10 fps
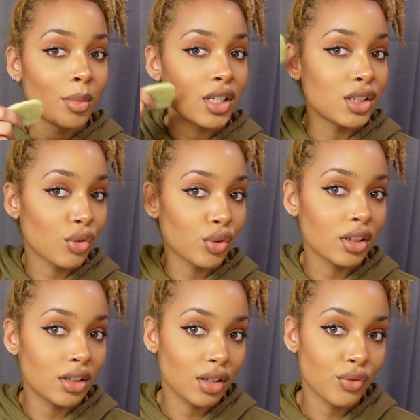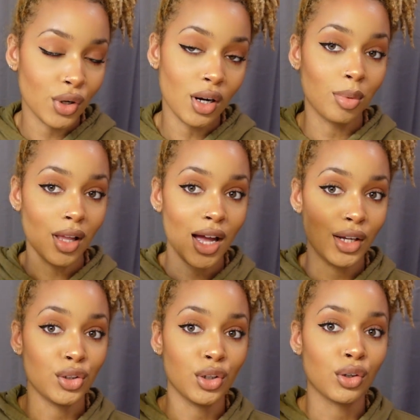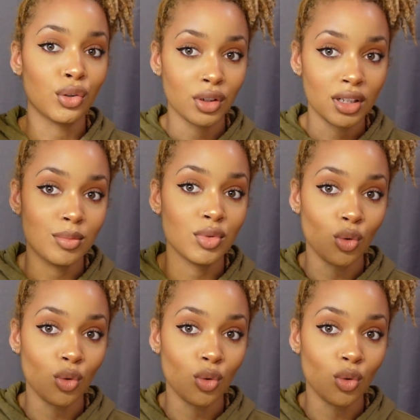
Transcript: but these are really good for applying your creams,